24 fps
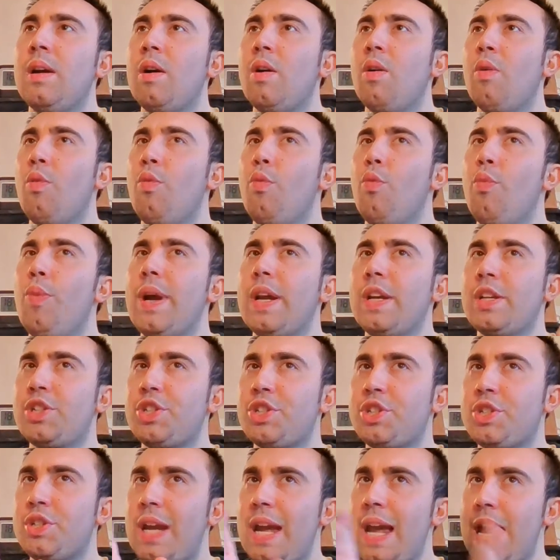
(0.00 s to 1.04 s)

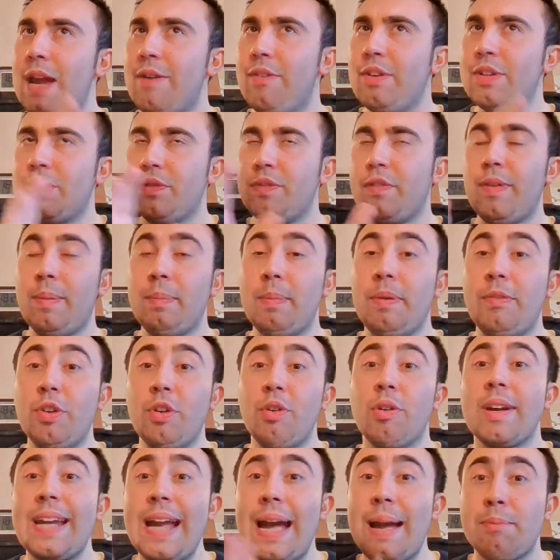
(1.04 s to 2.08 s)
which areas of your family have you
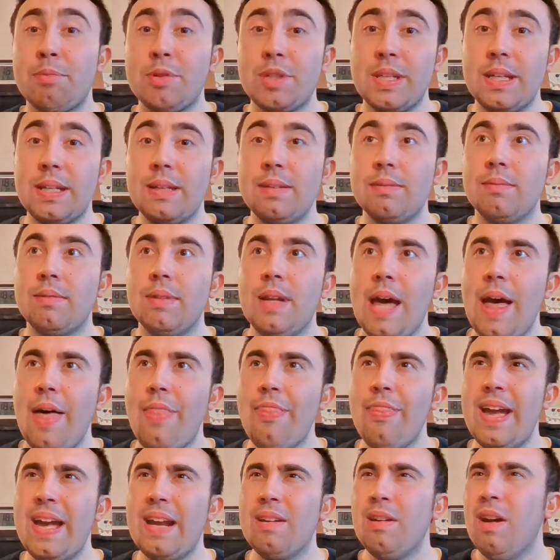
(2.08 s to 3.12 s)
got gaps in, and
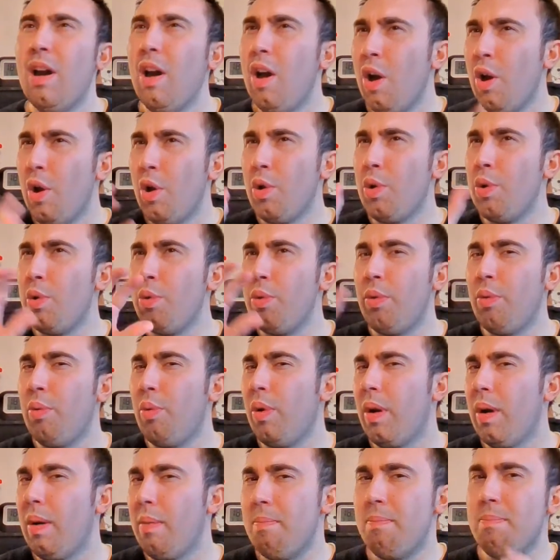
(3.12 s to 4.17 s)
then who
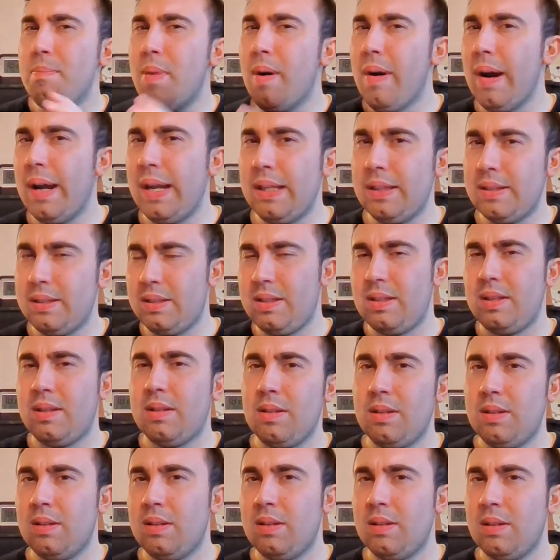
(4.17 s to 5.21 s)
might
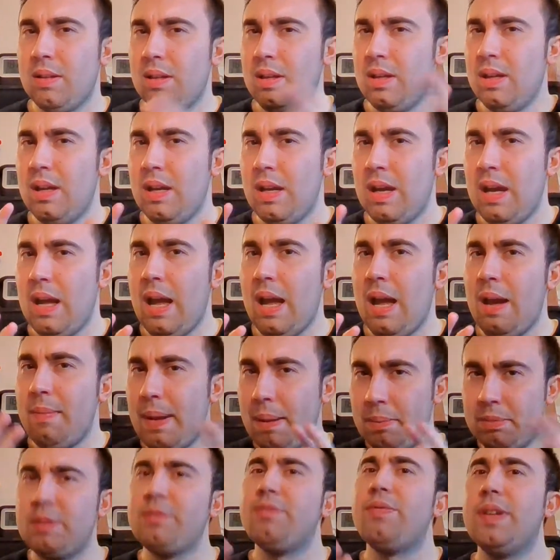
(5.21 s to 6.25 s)
be
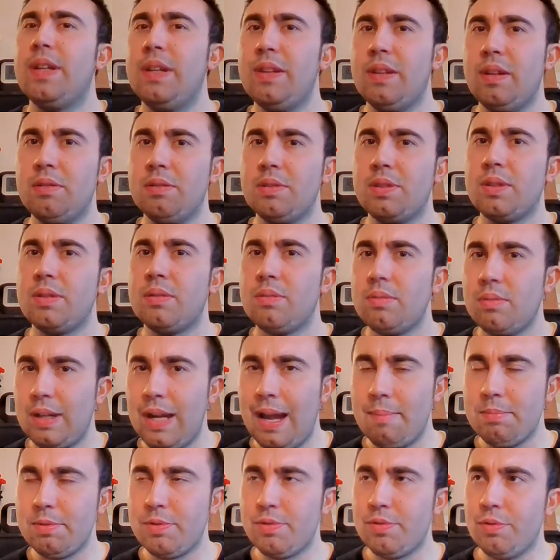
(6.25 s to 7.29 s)
able to fill in those
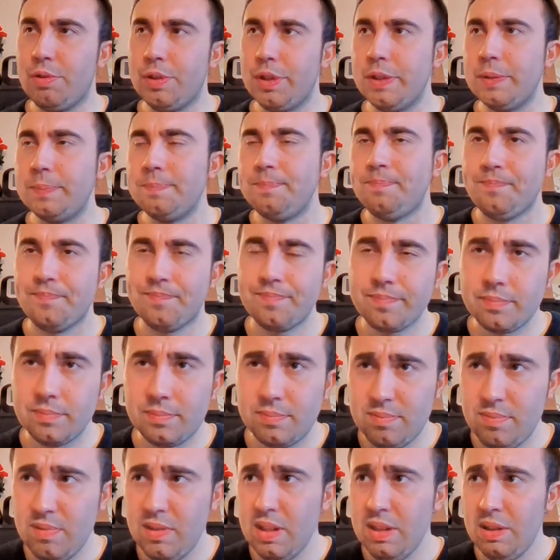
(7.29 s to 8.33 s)
gaps for you.
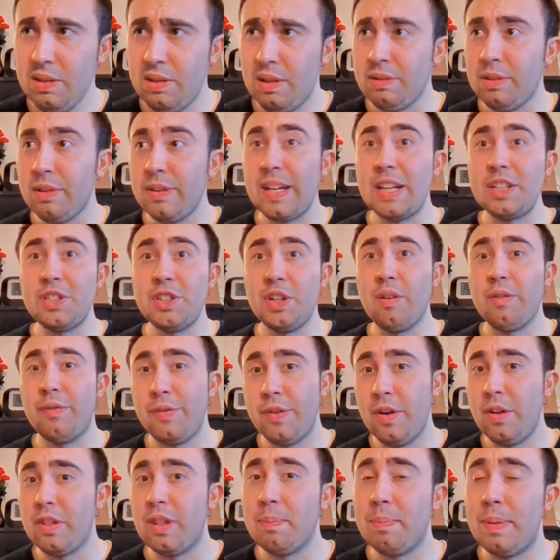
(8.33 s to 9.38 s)
Other thing as you go
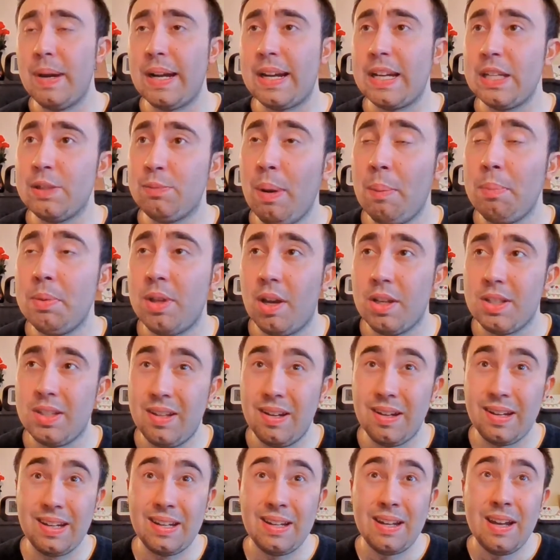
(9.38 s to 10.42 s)
further back is websites
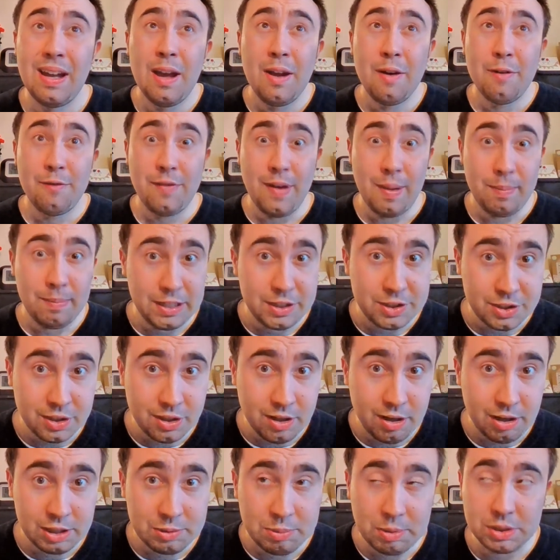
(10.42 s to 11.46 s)
like Family
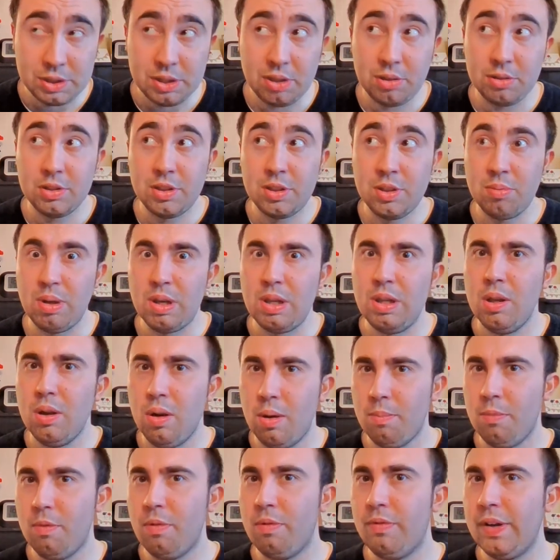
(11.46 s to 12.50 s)
Search, which I'll do a
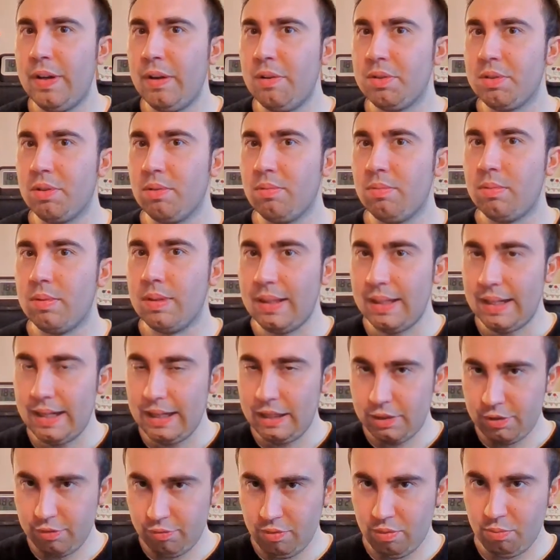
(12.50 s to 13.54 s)
lot more videos on
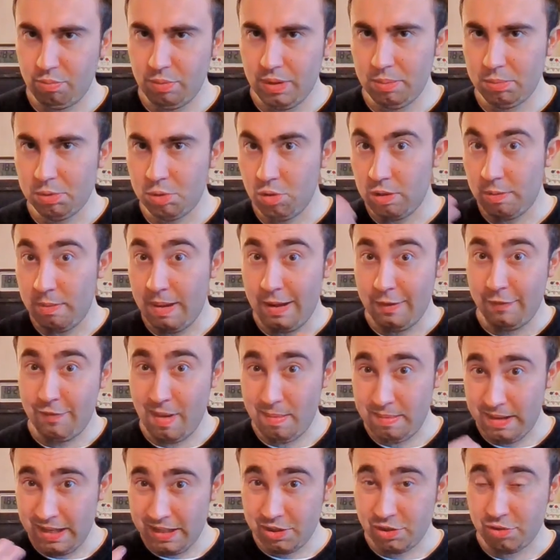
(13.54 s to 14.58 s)
later on when I'm talking about
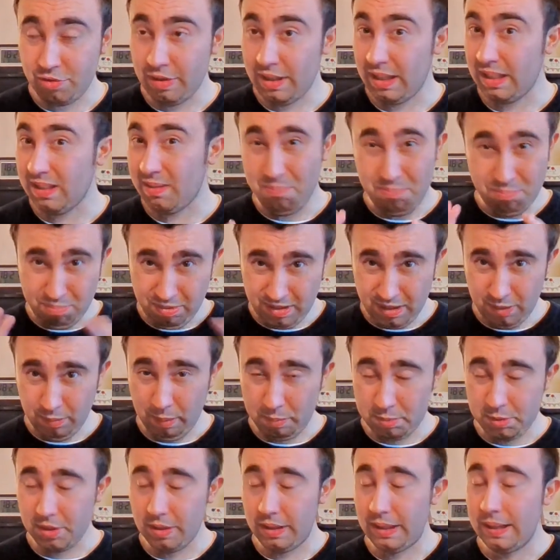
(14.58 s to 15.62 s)
family history. That's a brilliant
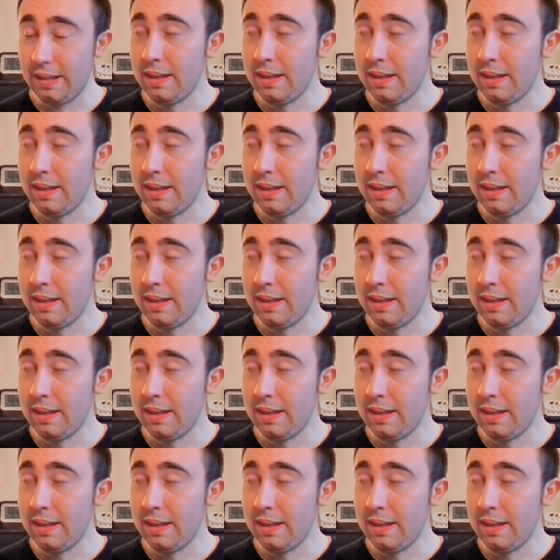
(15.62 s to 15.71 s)
website.